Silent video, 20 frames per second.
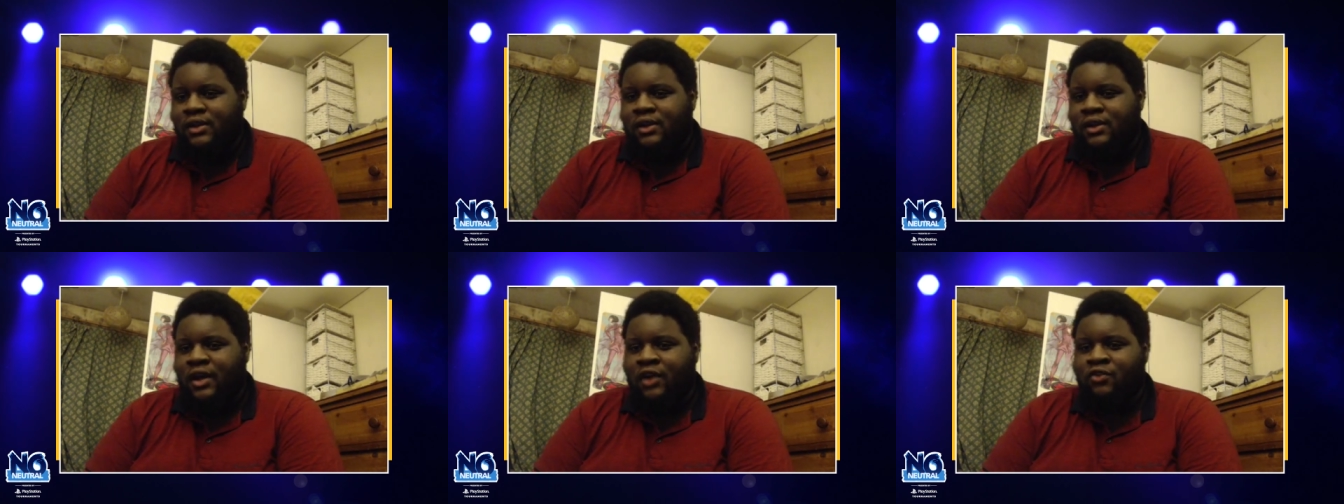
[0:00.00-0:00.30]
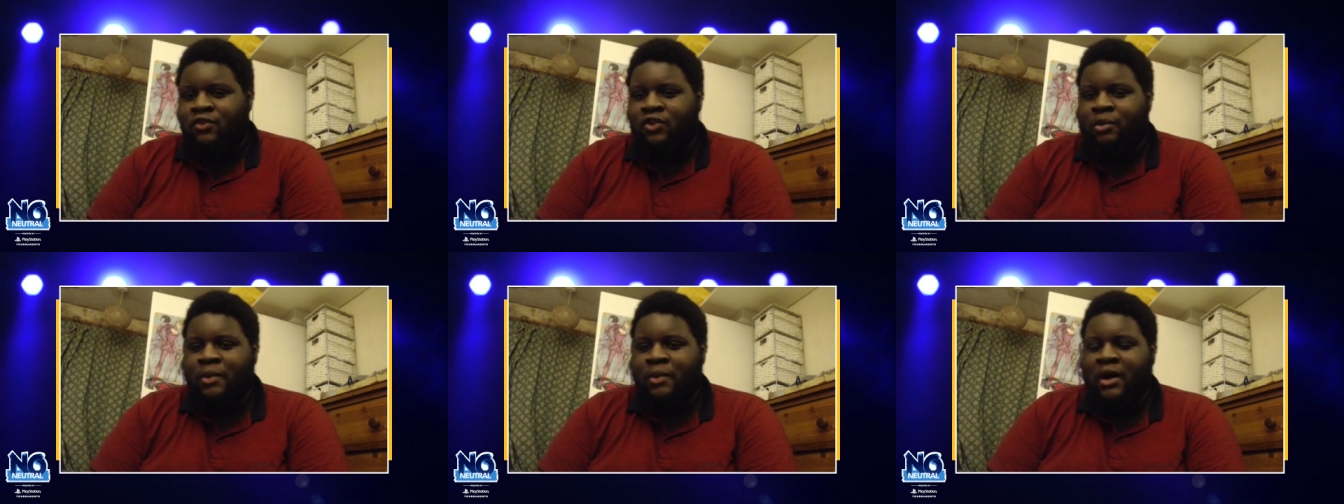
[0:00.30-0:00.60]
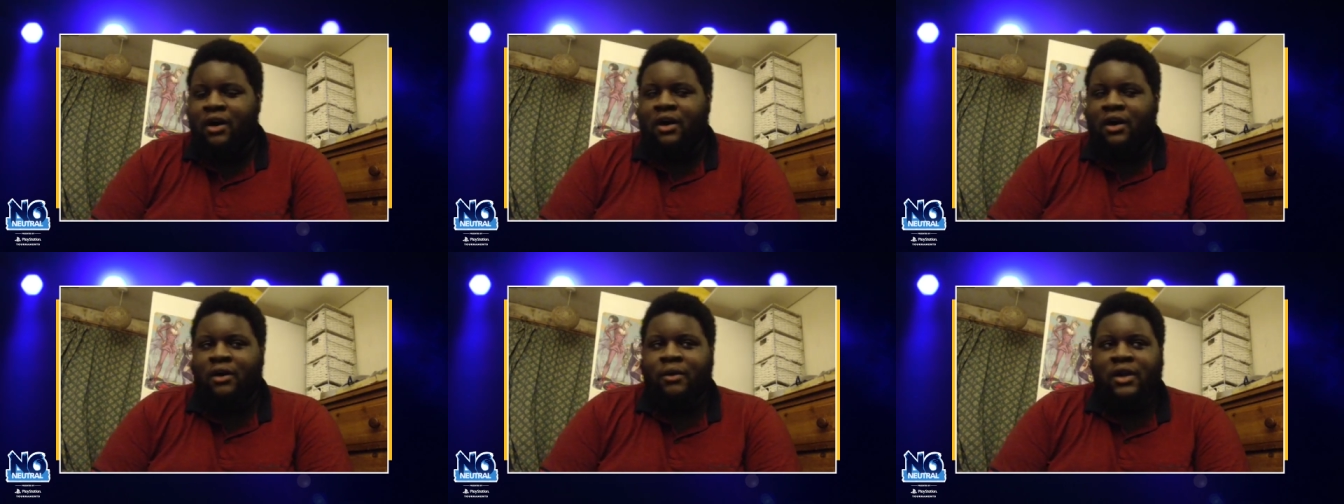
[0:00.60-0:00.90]
I'll talk
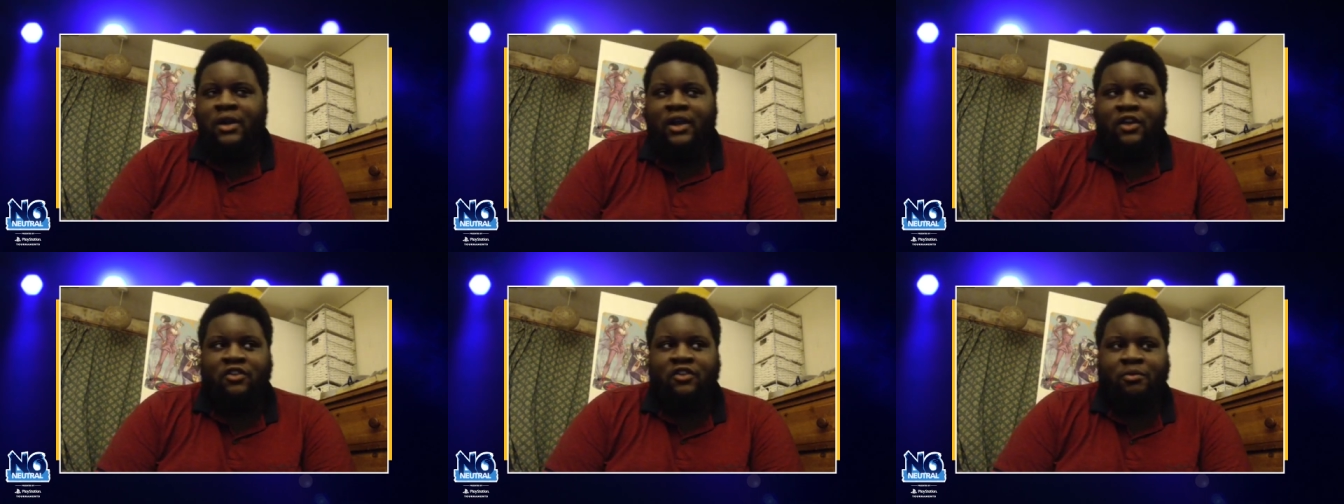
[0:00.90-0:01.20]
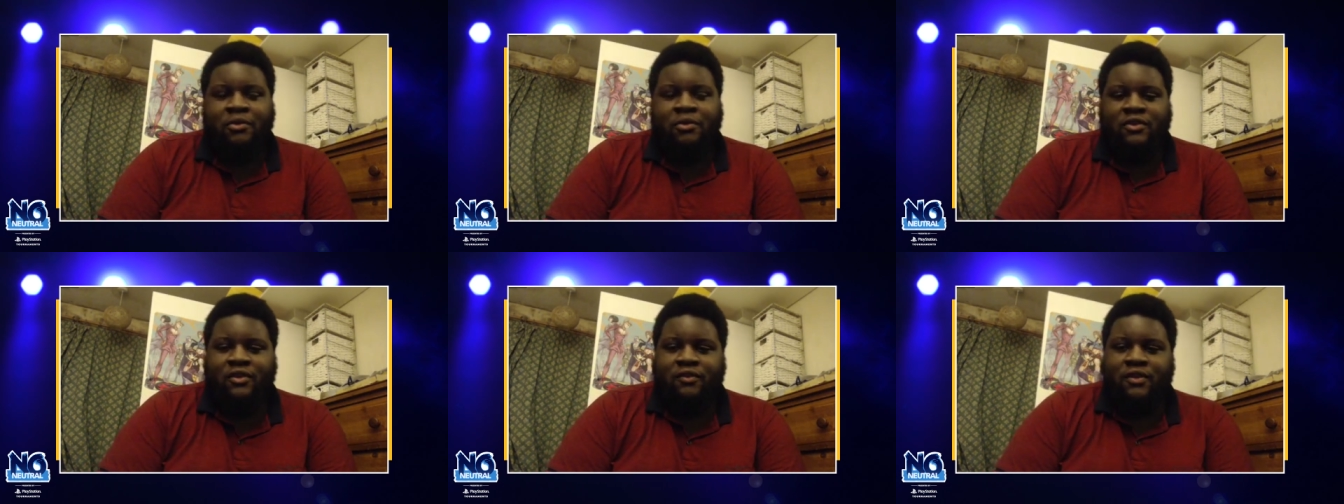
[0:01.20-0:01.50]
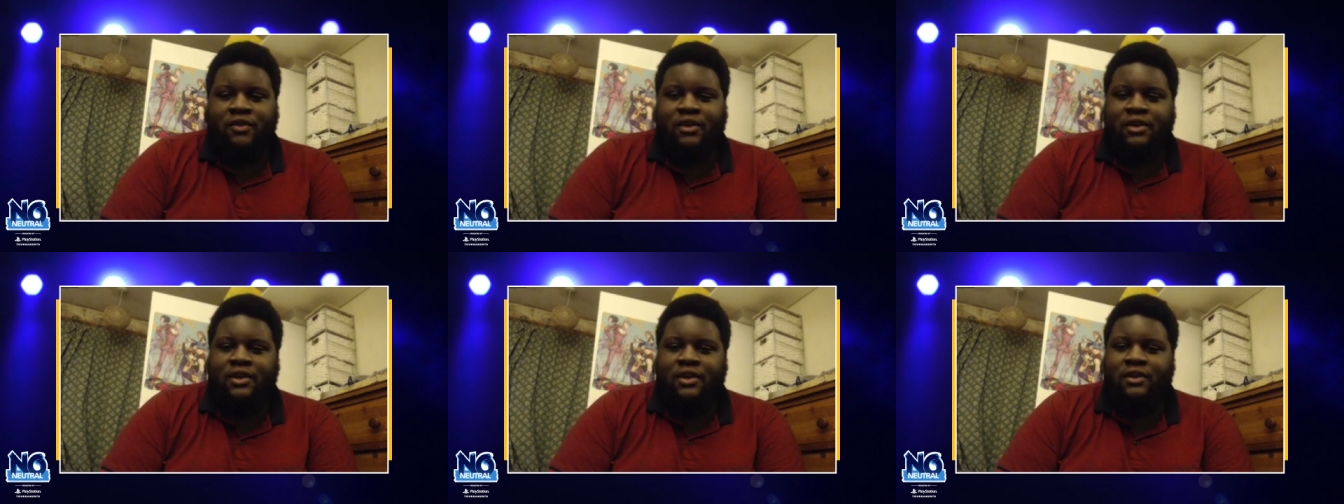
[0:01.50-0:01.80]
about Hurricane
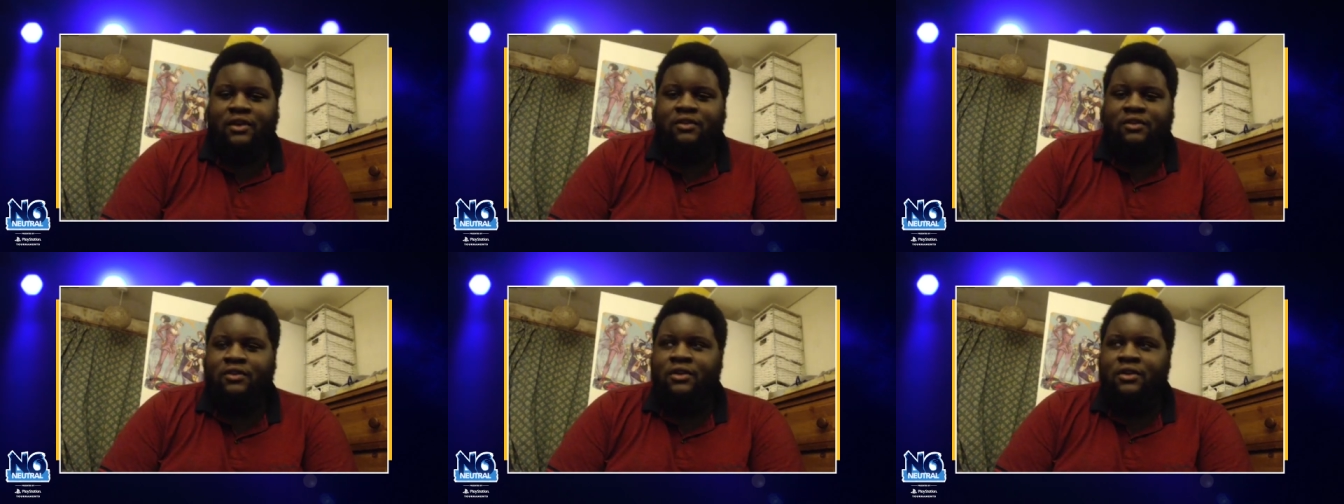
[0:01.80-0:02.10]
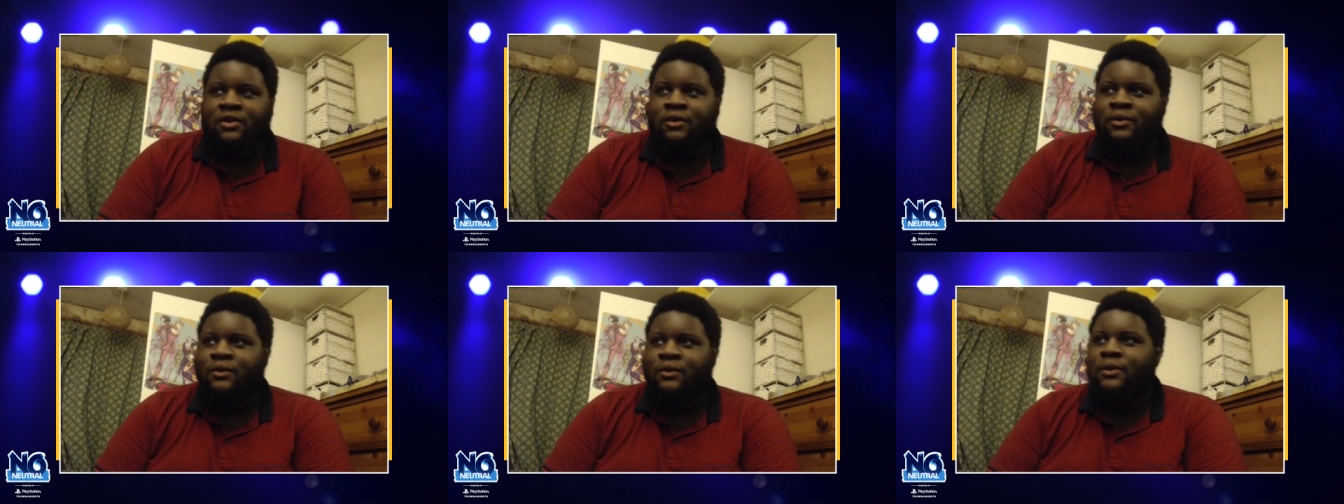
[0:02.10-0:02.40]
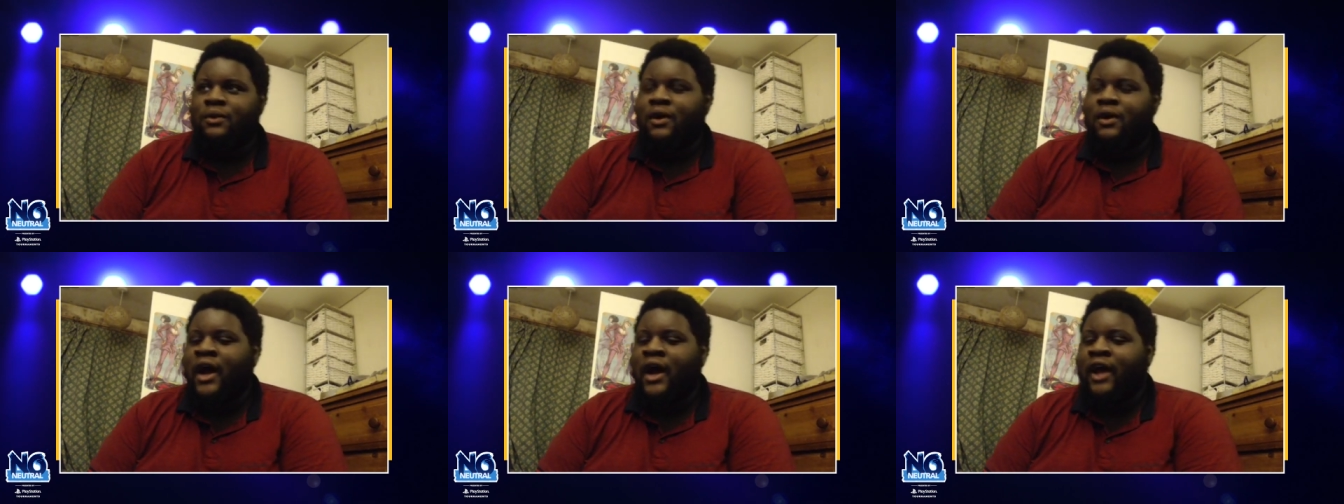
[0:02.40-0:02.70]
specifically.
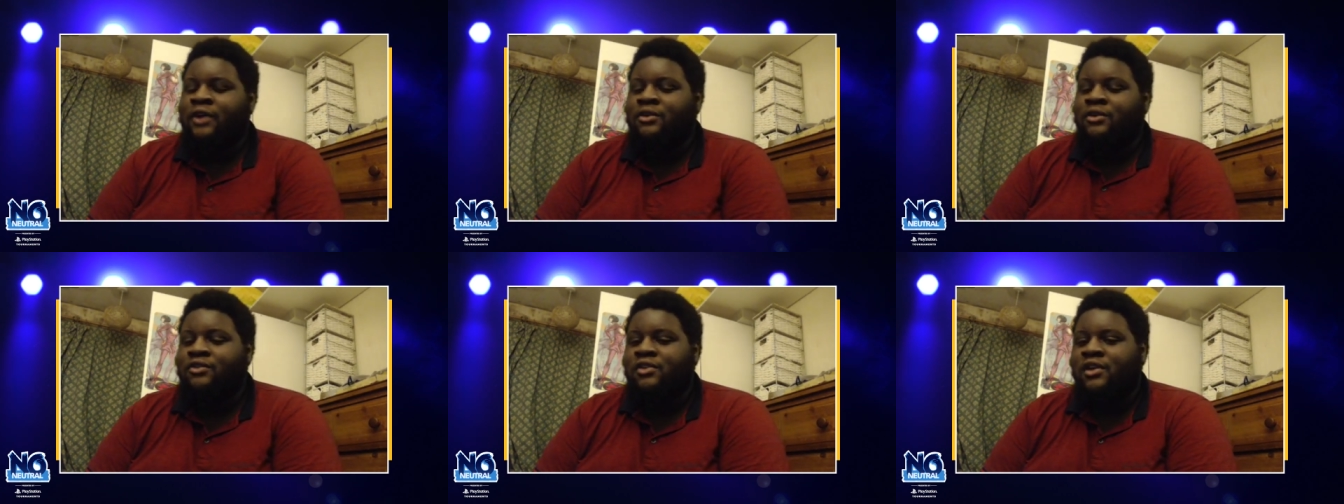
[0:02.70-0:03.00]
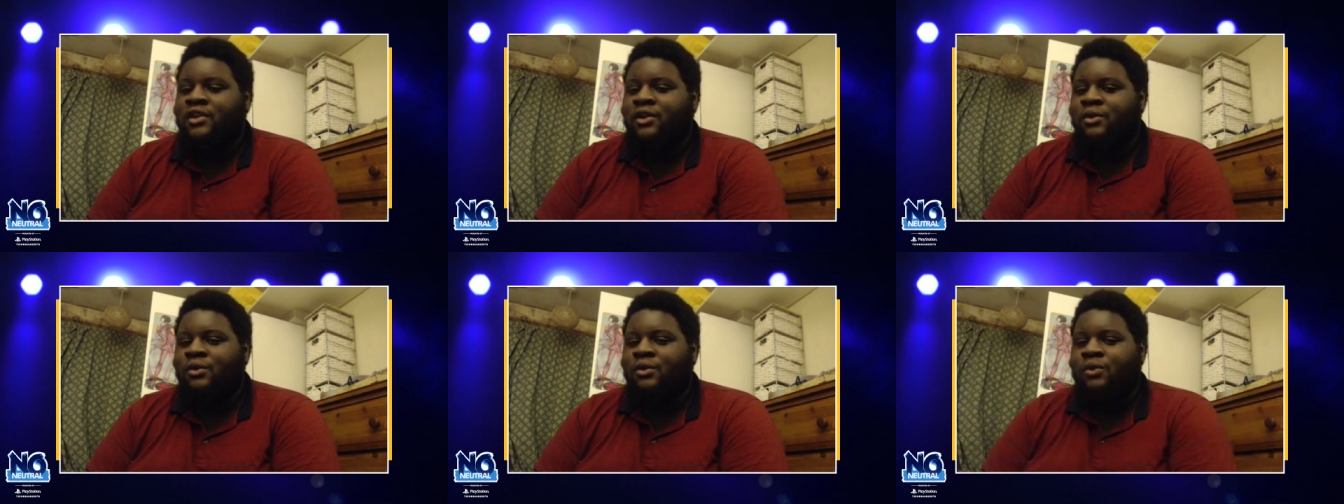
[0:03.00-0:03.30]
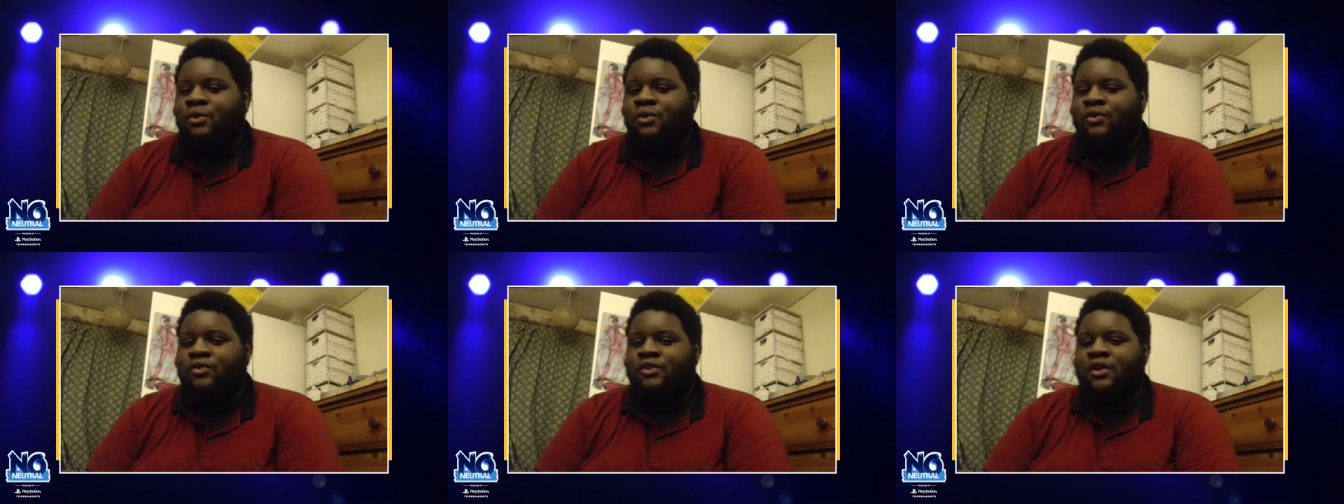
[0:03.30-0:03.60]
So I usually
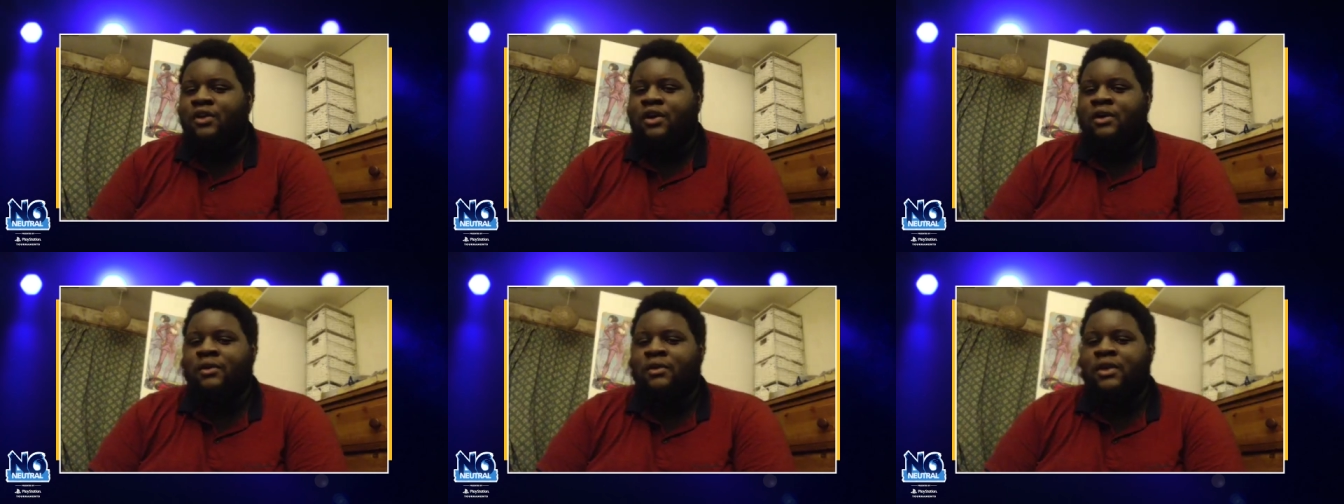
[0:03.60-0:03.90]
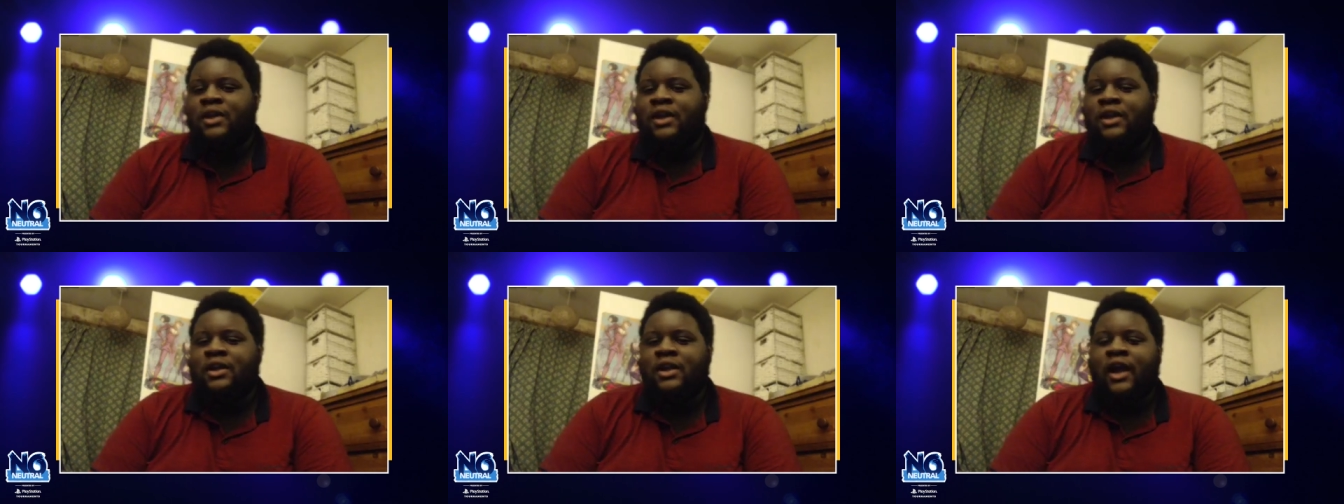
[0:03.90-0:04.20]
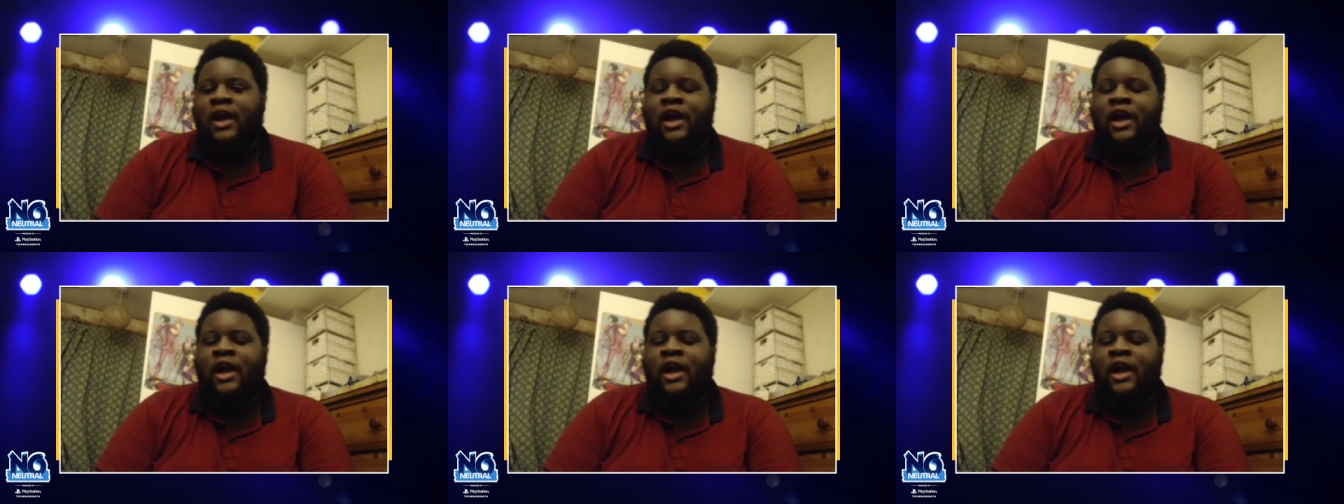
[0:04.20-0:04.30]
lose to Hurricane.